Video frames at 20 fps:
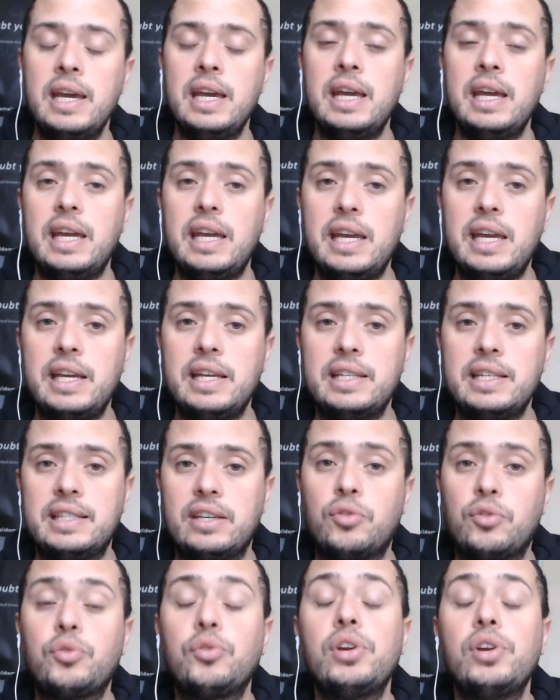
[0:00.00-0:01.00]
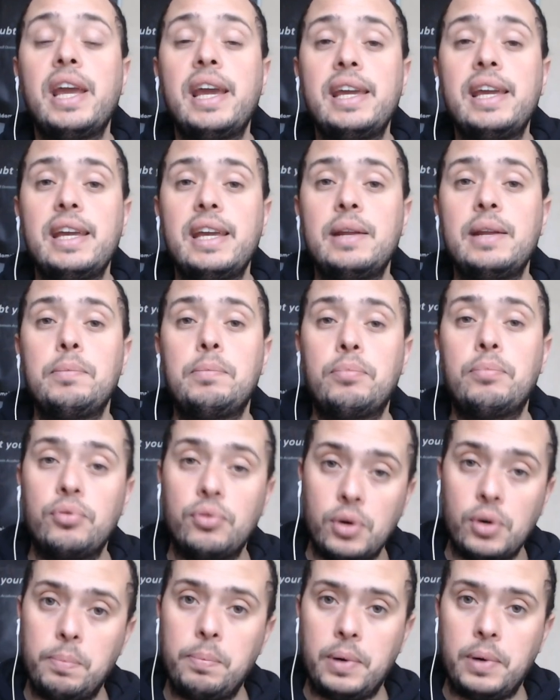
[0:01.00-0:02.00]
is creating
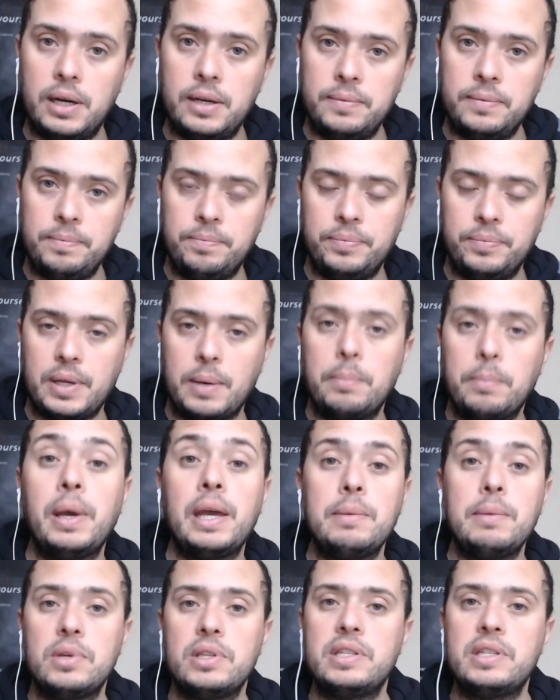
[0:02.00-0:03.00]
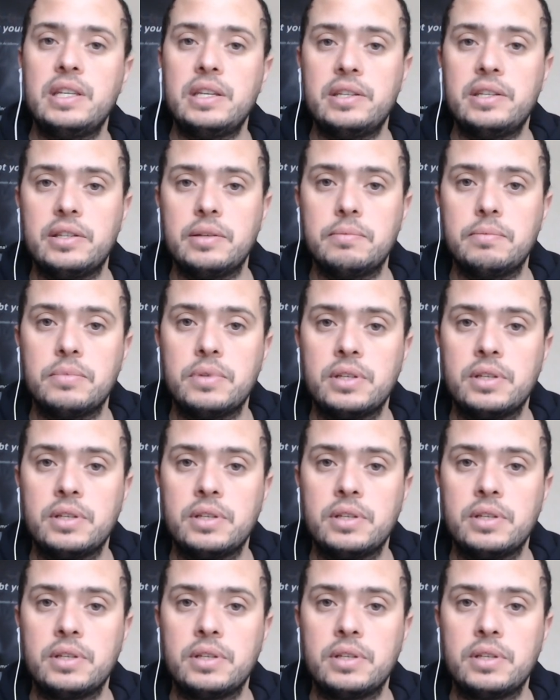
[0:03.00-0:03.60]
proper payment systems.